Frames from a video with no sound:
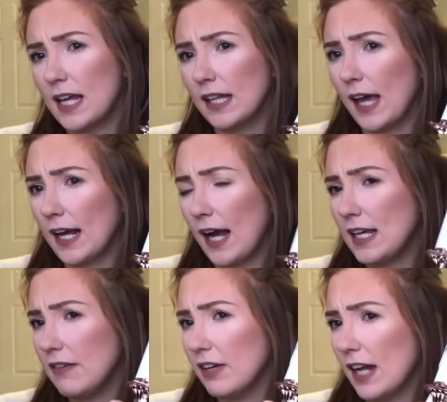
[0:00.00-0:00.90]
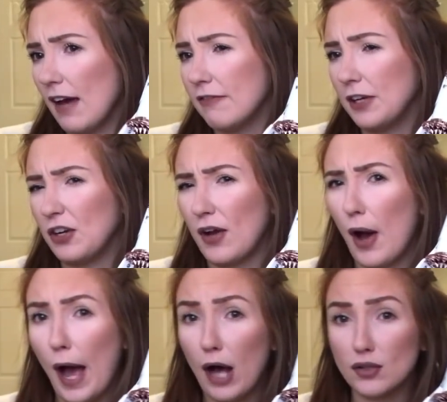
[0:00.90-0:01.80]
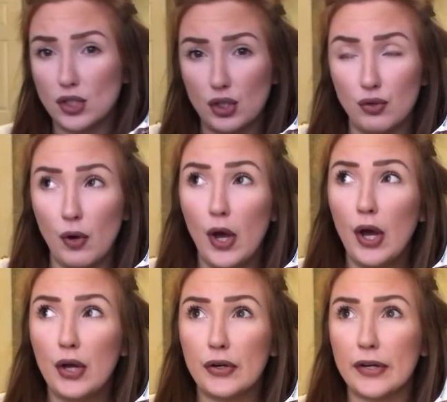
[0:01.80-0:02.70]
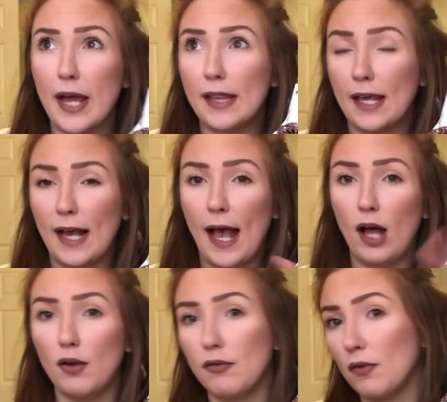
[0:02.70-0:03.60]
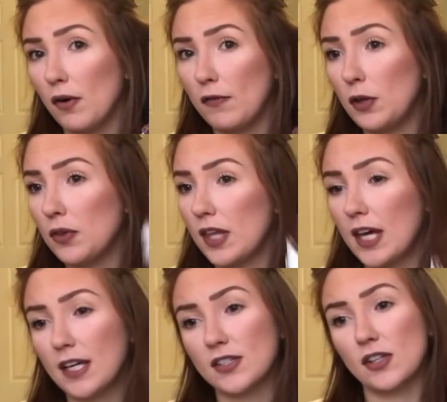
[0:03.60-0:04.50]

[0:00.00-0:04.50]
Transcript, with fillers: And, like, I even have figured out how to create, like, a held for review thing.